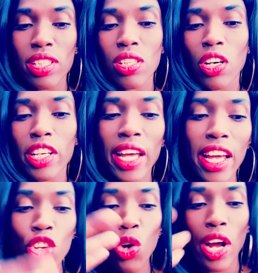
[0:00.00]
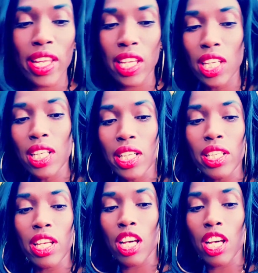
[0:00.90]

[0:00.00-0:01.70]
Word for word: So, yeah, you are healing